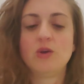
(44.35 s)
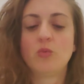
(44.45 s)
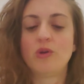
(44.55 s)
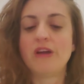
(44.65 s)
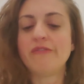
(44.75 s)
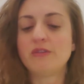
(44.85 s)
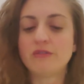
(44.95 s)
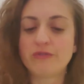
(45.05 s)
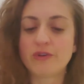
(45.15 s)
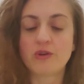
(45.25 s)

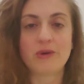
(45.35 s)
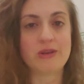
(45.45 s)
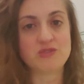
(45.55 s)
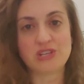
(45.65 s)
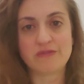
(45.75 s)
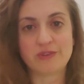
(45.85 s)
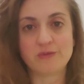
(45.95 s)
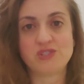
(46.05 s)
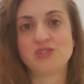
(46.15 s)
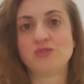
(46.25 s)
Wherever Virgo energy
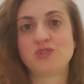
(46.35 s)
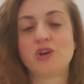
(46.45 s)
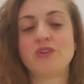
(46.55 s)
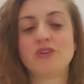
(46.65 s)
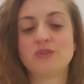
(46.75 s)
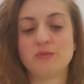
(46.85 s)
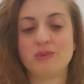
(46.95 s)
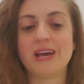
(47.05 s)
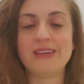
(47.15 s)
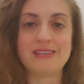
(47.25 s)
influences your chart, you can
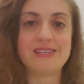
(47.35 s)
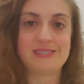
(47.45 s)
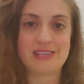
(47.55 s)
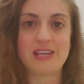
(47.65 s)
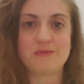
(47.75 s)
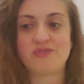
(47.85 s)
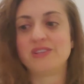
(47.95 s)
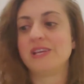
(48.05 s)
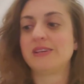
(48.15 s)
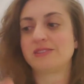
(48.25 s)
apply these themes for
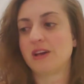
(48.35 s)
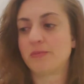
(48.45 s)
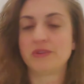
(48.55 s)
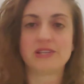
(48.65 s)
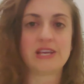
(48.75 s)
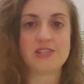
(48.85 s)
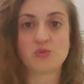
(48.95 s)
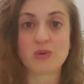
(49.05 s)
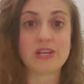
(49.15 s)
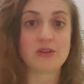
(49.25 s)
the next couple of days,
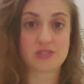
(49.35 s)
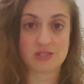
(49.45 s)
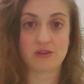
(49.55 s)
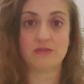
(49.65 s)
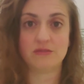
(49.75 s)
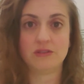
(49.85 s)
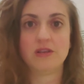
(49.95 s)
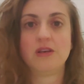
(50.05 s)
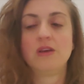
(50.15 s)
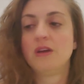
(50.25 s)
week or so.
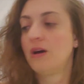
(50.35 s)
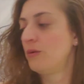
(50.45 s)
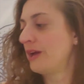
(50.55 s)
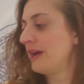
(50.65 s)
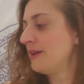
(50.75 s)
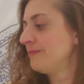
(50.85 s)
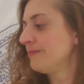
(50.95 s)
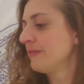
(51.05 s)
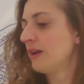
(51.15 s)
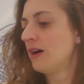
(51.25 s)
Okay?
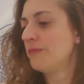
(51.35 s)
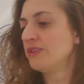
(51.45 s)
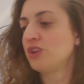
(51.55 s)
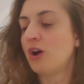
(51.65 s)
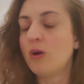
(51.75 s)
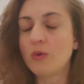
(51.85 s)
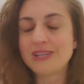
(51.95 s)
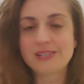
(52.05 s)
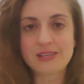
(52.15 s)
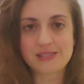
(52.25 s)
Um, there's
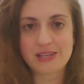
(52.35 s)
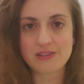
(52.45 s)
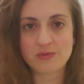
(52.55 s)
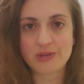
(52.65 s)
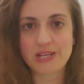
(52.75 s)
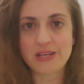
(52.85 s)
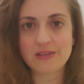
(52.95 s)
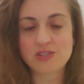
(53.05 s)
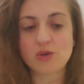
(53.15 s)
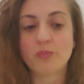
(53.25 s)
always an extended
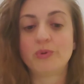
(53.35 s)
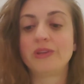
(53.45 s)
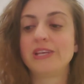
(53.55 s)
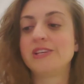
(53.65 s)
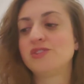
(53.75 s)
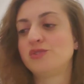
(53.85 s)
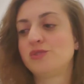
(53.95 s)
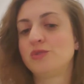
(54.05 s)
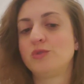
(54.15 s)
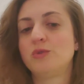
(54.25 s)
reading, so please
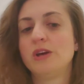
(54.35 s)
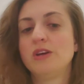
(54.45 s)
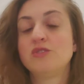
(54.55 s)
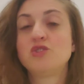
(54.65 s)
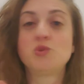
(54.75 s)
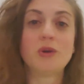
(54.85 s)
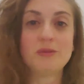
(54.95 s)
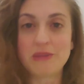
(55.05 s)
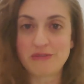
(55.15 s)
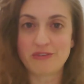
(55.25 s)
do
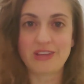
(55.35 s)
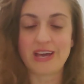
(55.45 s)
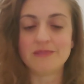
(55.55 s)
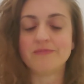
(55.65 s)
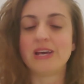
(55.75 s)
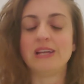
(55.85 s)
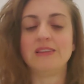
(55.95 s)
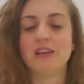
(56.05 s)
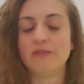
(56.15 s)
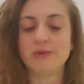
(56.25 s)
join me for that. I
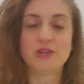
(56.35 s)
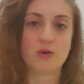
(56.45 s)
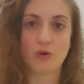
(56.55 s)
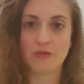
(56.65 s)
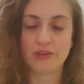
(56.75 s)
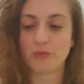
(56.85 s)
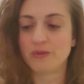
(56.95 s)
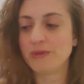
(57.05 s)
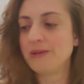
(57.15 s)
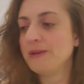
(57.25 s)
love when you go over there
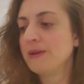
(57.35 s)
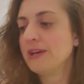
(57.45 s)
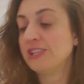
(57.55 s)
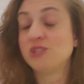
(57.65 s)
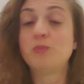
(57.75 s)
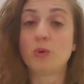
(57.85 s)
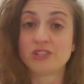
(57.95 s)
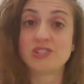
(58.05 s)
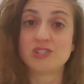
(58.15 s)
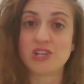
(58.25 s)
with me, it
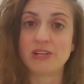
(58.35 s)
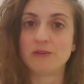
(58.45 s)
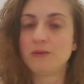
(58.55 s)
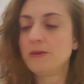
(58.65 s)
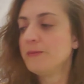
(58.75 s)
supports the channel.